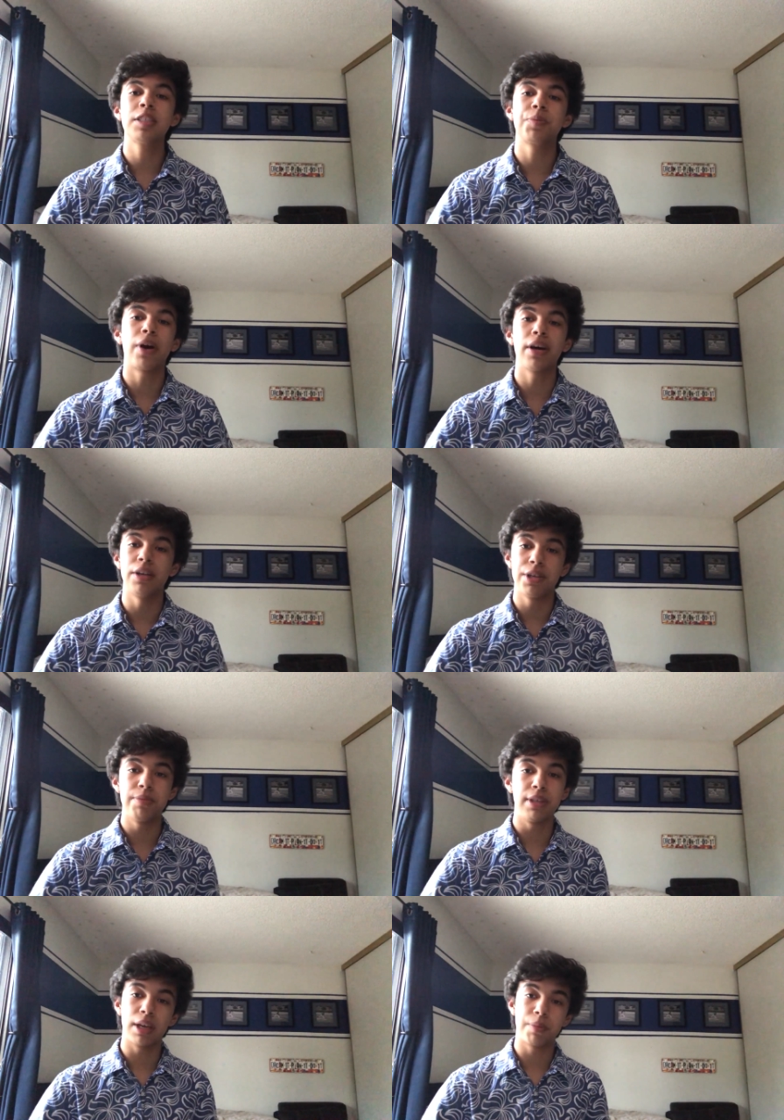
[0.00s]
I, w- I
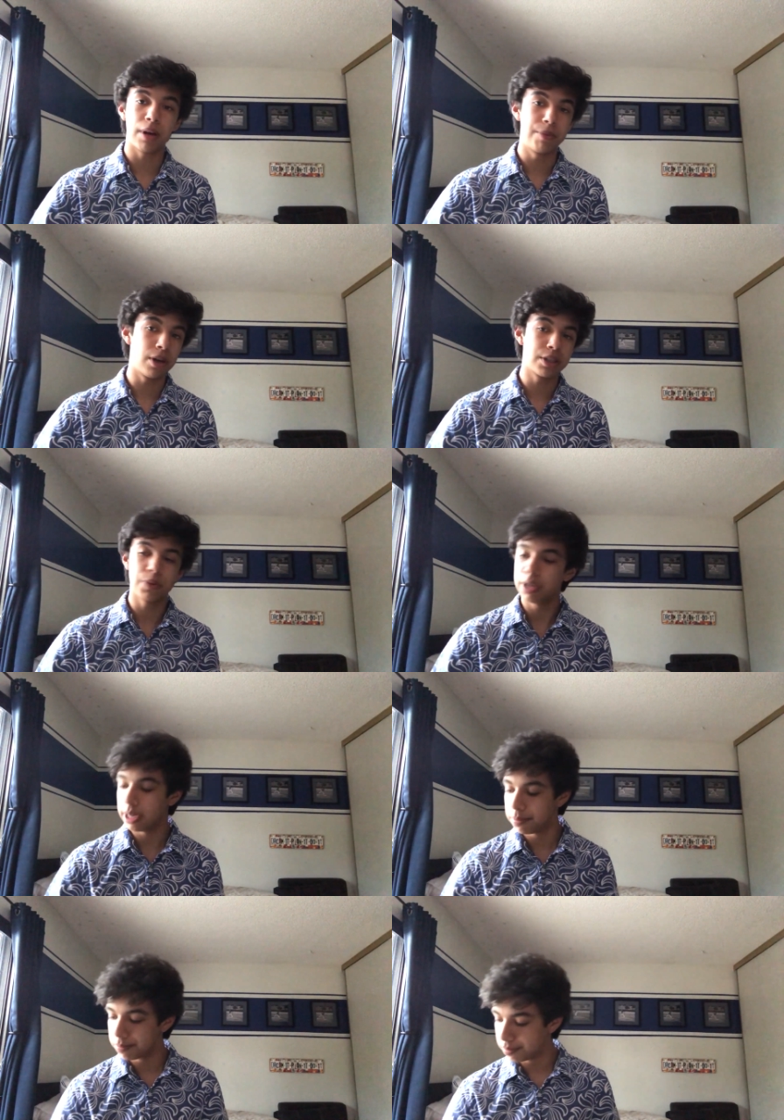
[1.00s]
aspire to be like
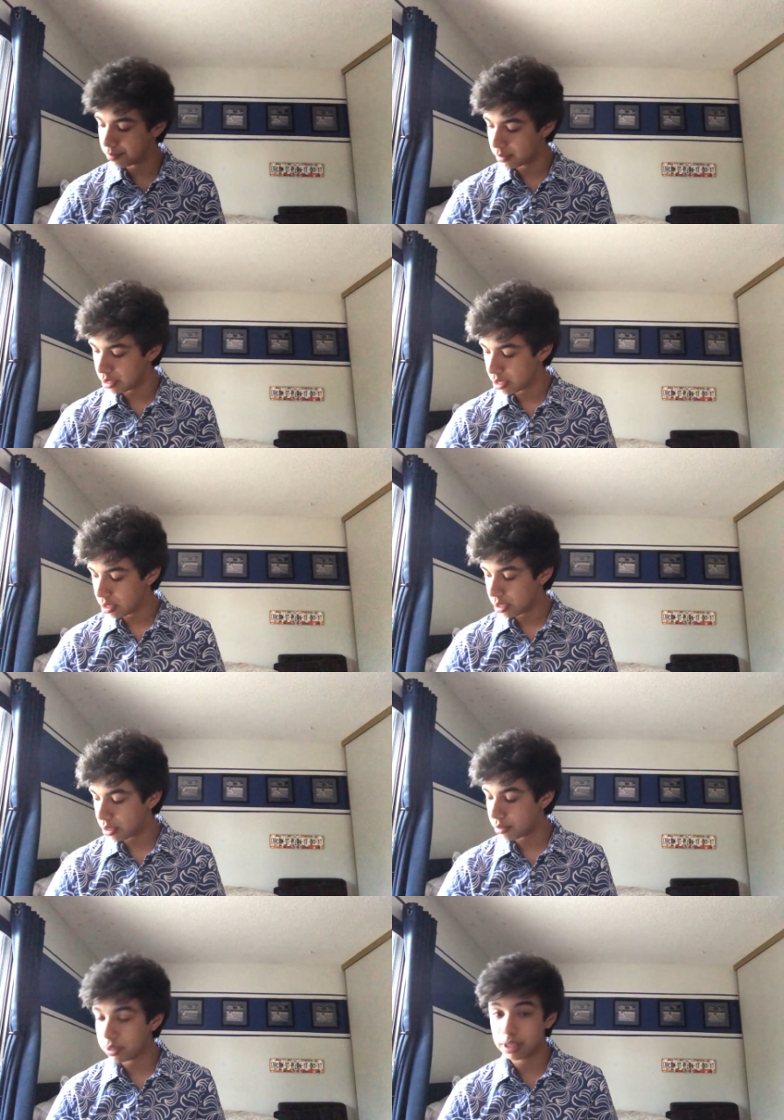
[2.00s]
Bob Ross one day.
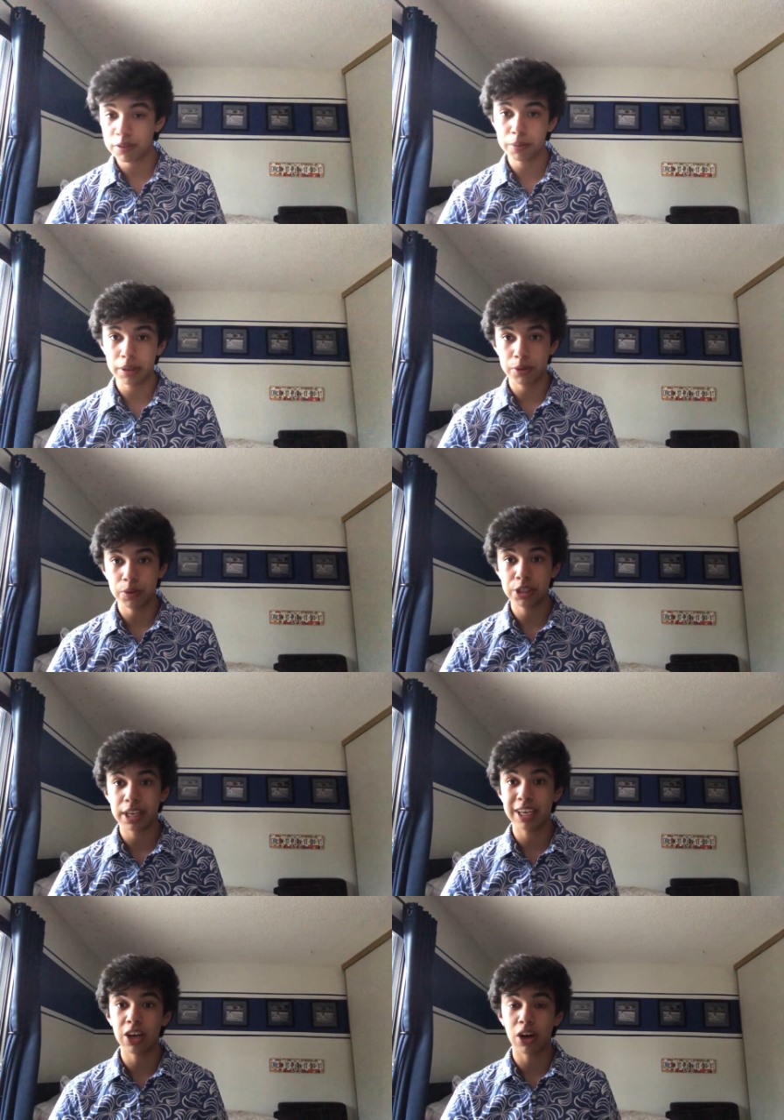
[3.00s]
I don't know if I'll
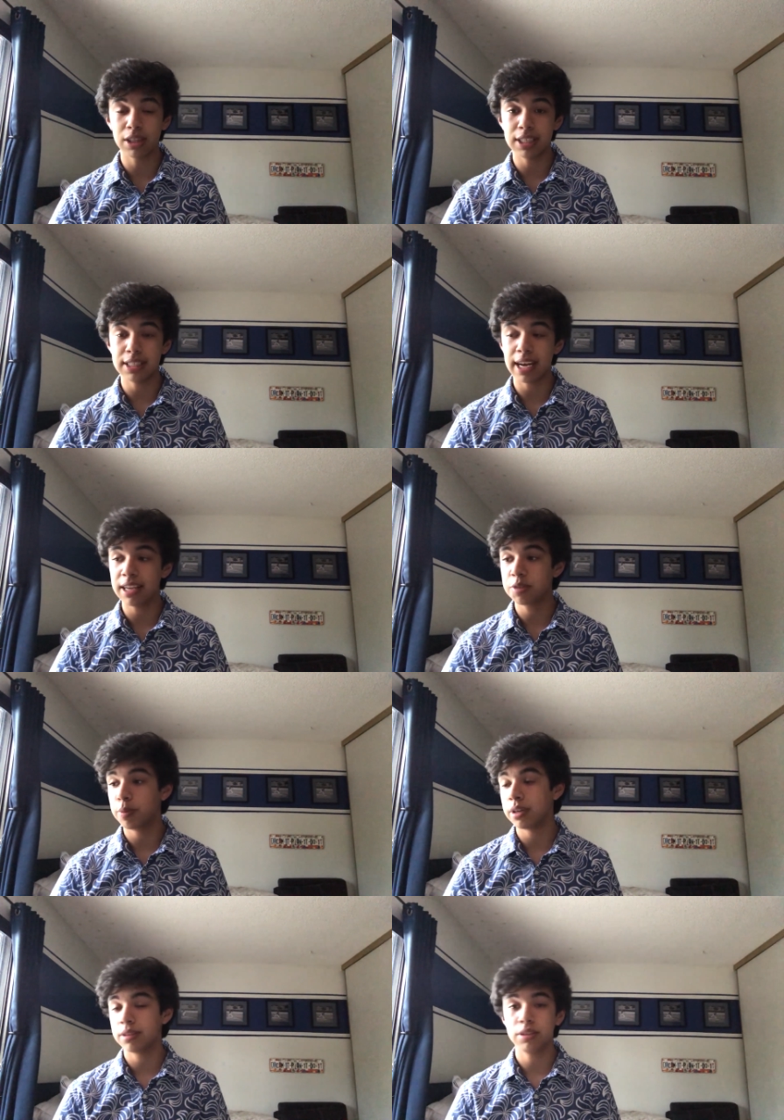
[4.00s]
ever be able to reach that
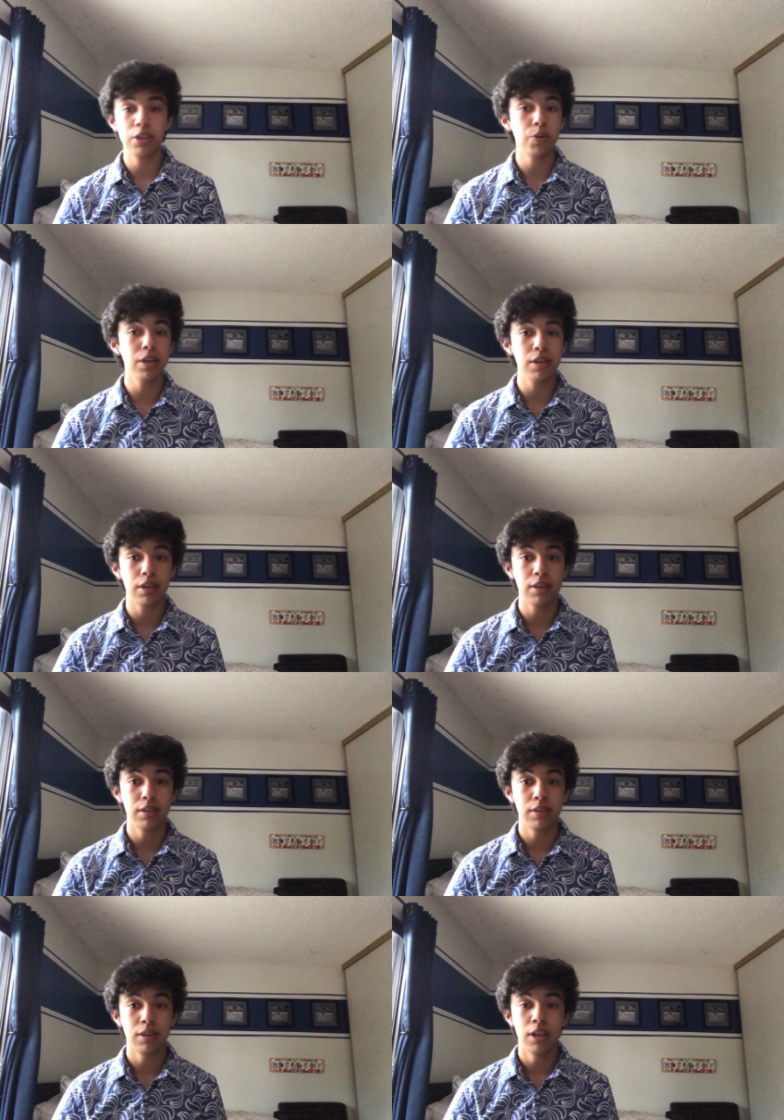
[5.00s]
godly status, but
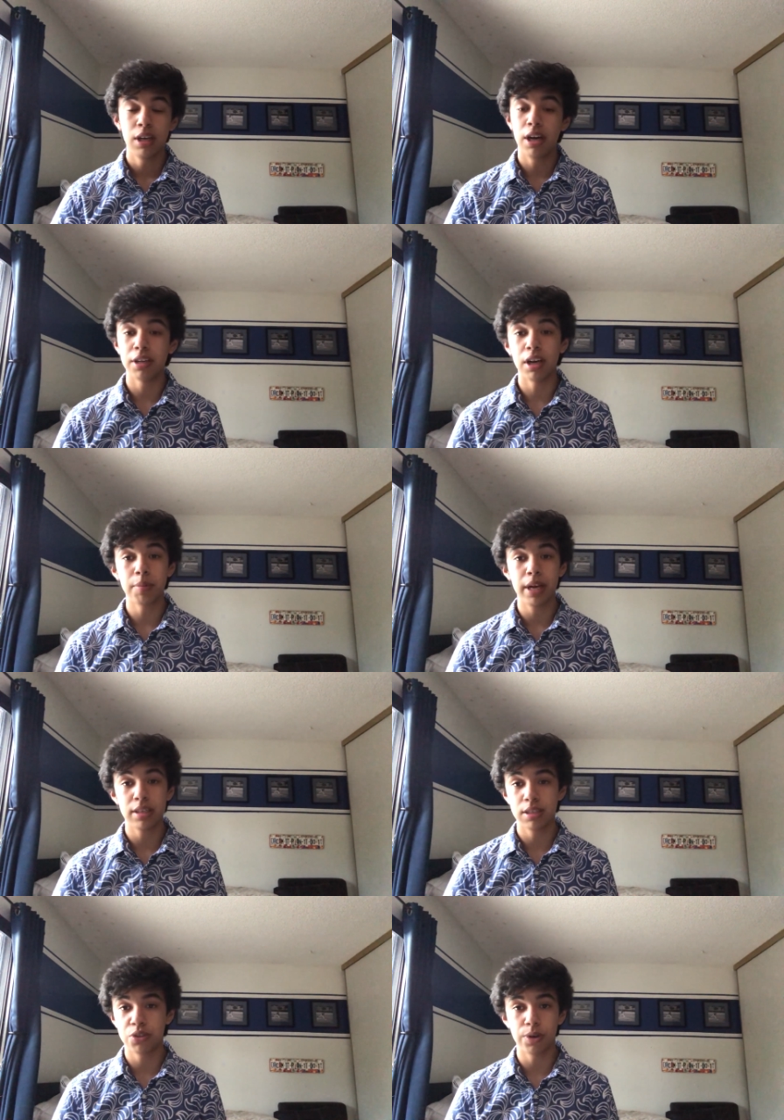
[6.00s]
you know what?
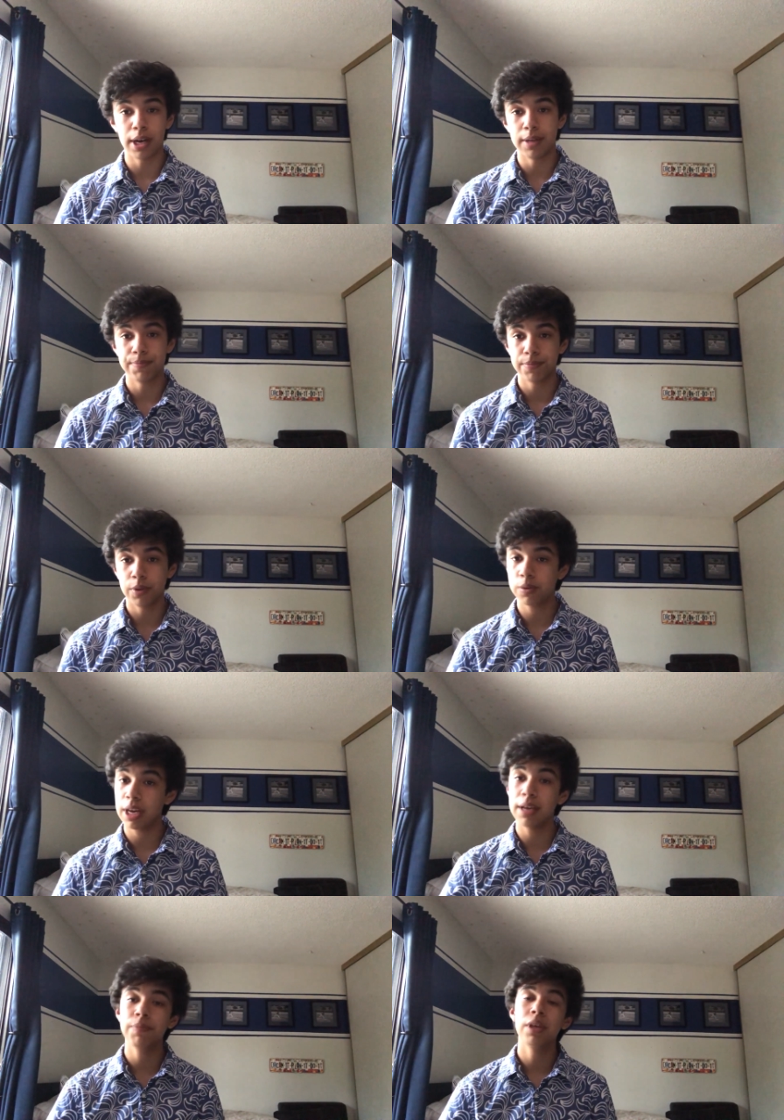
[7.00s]
A young man can
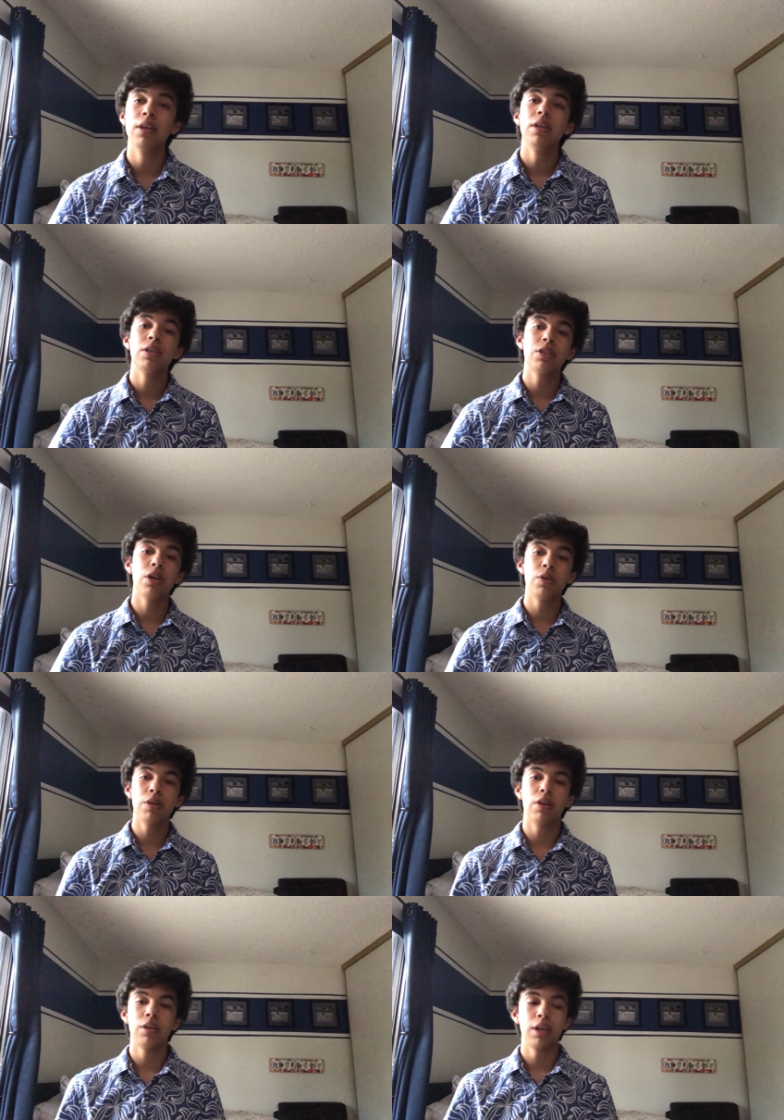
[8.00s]
try, okay?
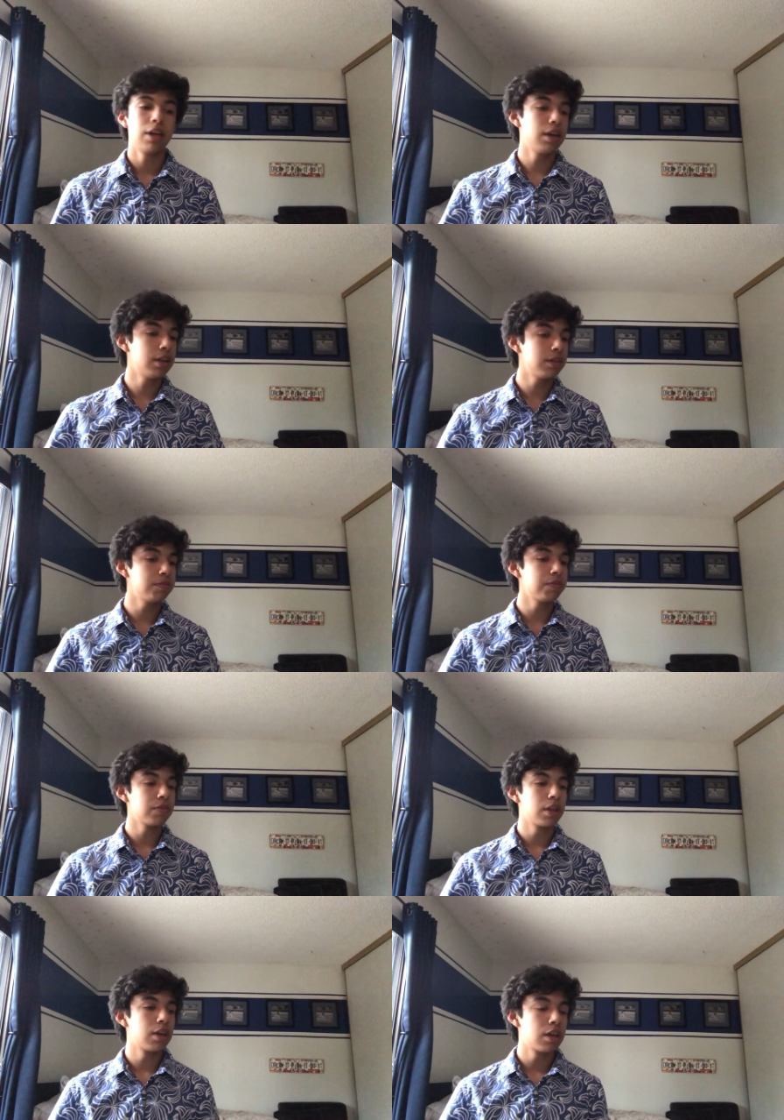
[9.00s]
So,
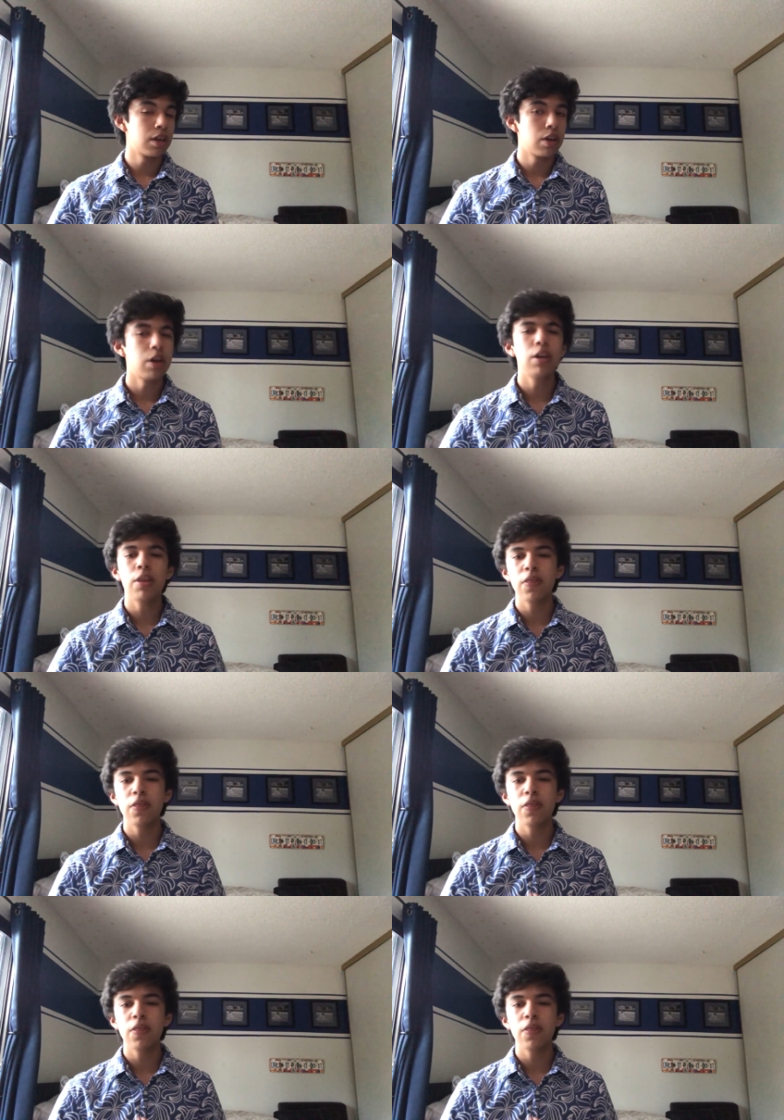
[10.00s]
um,